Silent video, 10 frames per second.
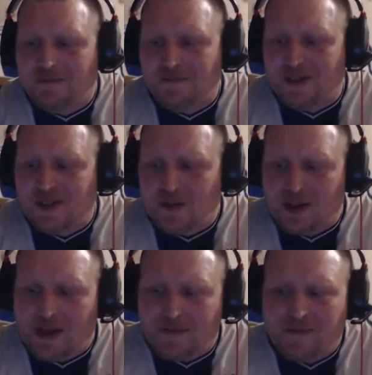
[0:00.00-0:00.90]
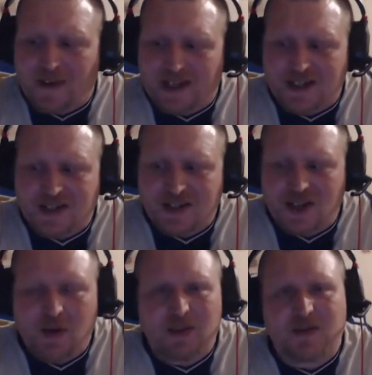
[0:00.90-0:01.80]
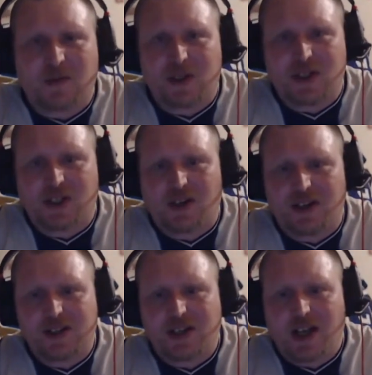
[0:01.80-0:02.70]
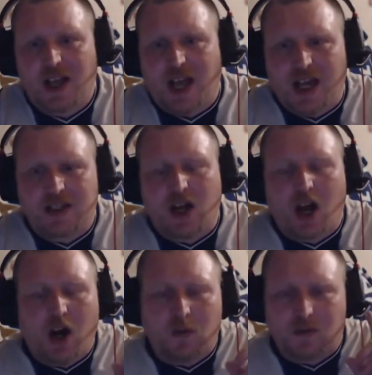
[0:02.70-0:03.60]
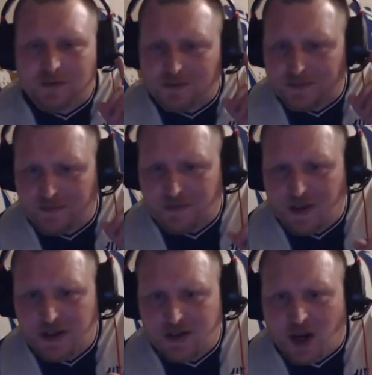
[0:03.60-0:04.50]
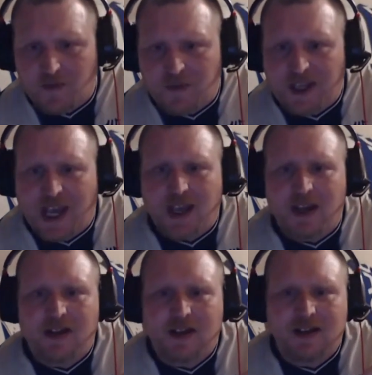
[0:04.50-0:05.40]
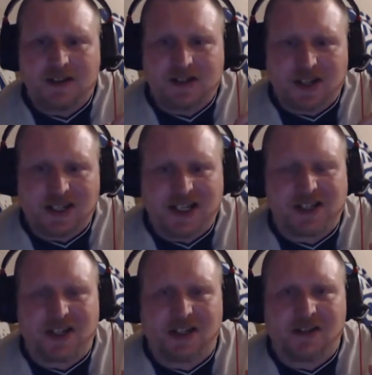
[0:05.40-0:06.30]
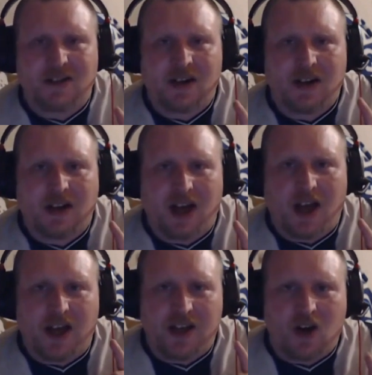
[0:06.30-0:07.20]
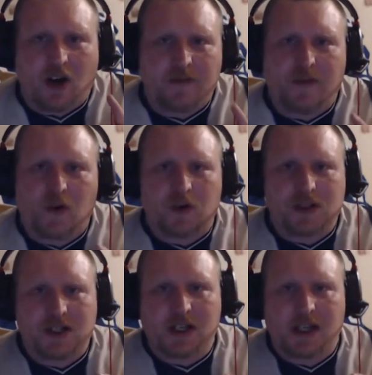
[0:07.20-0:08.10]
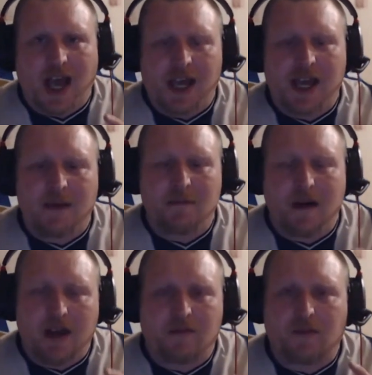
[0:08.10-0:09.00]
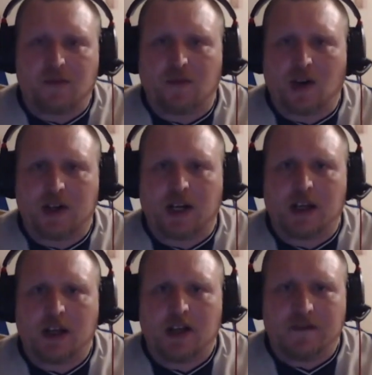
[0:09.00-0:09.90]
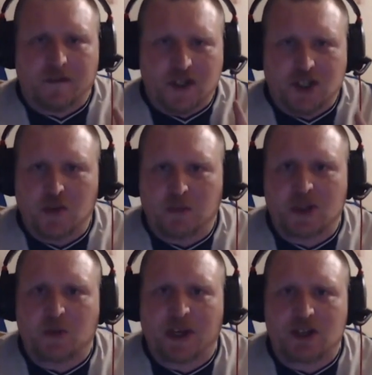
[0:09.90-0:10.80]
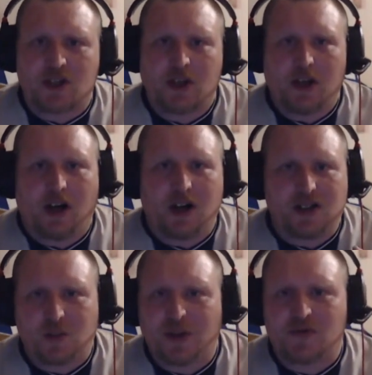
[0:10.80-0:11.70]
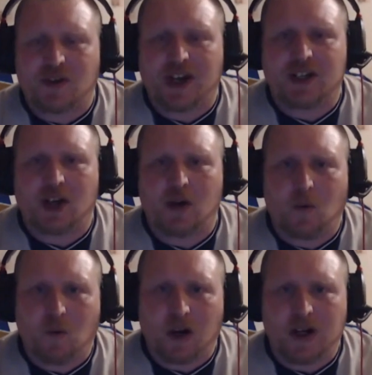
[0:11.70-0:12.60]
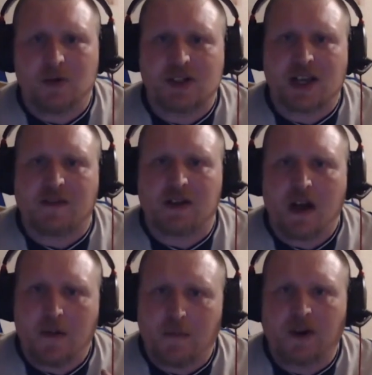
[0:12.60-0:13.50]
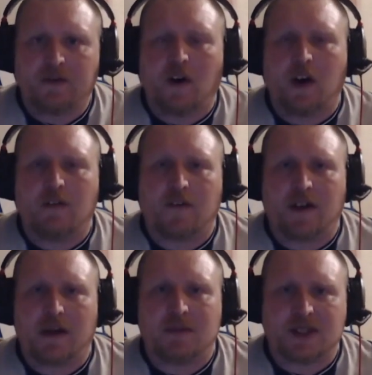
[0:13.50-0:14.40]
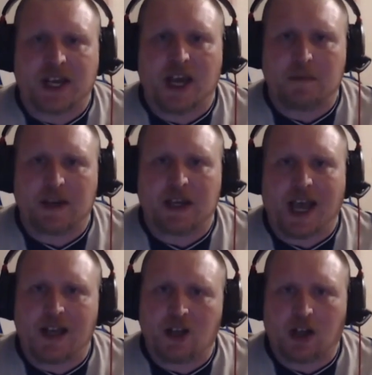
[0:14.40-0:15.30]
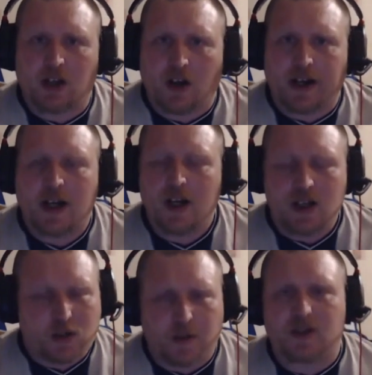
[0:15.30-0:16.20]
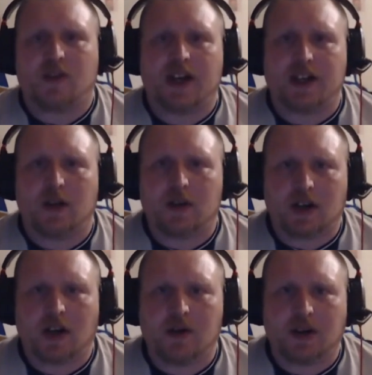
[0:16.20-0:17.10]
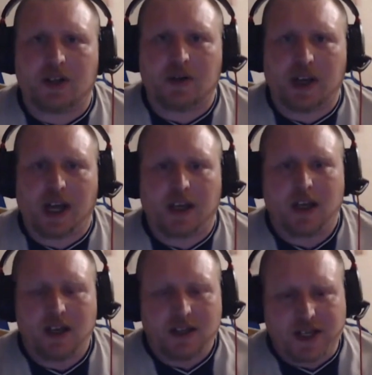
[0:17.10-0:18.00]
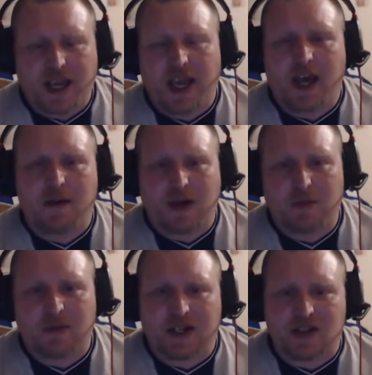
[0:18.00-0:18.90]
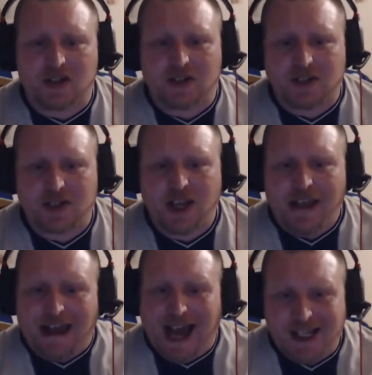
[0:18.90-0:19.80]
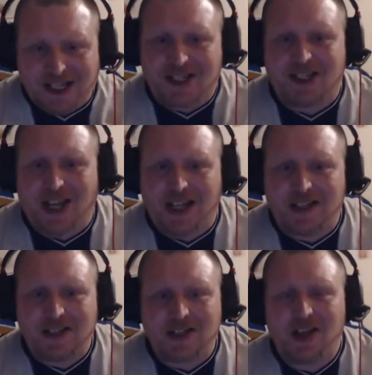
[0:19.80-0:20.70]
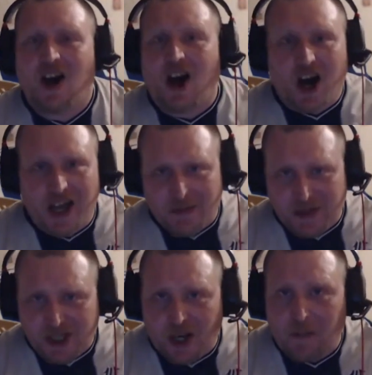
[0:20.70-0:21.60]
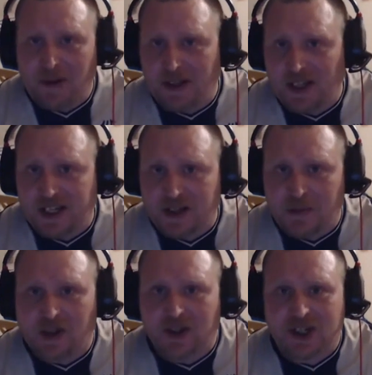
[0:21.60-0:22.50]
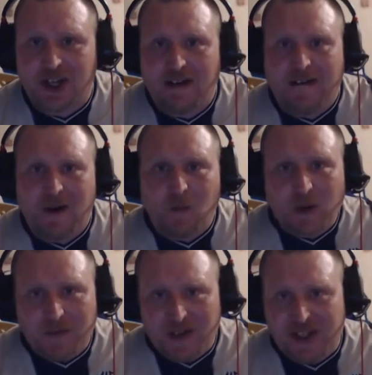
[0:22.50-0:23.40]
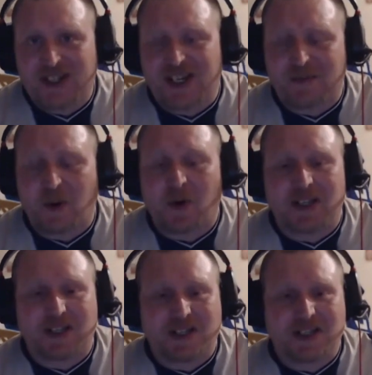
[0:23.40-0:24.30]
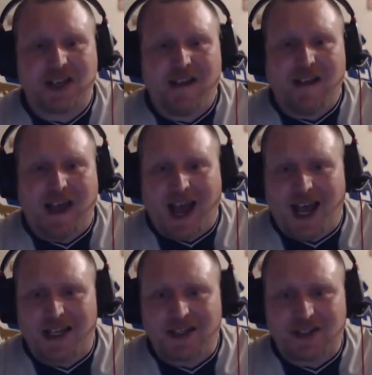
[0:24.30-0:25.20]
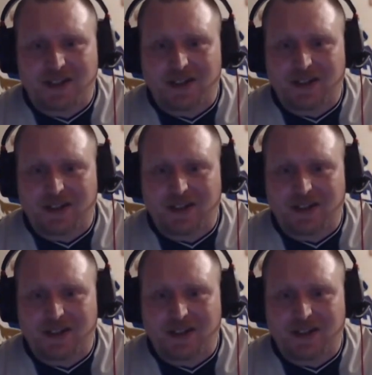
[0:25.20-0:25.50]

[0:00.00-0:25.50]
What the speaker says: So yeah, thanks so much for watching, guys. And oh, don't forget to listen at 9:40 a.m. every Friday for Super Switch on Switch Radio 107.5 FM, DAB, and online, switchradio.co.uk, to hear my predictions. As it stands, I am top of the leaderboard with 6 points, and